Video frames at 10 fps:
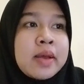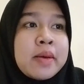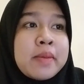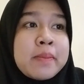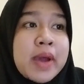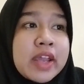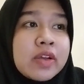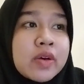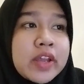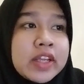By
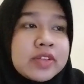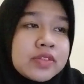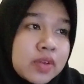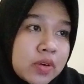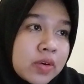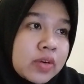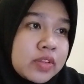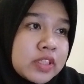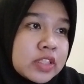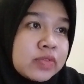going through
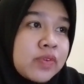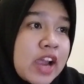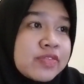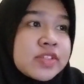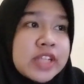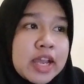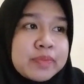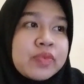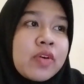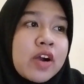the 5
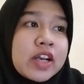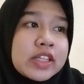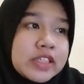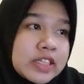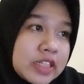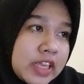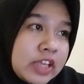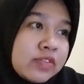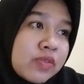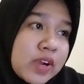steps for
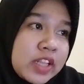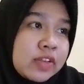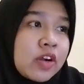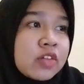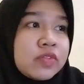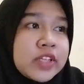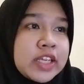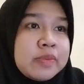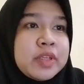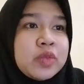dealing with
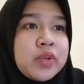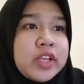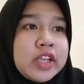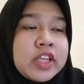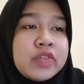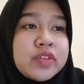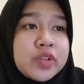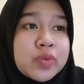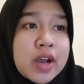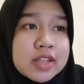conflict between
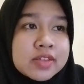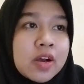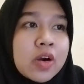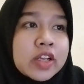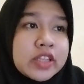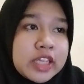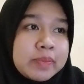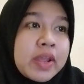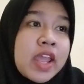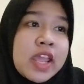individuals or
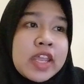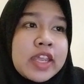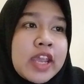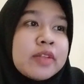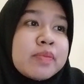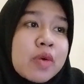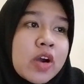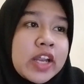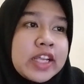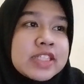team, gain
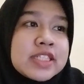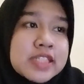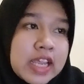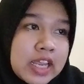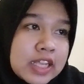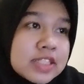more insight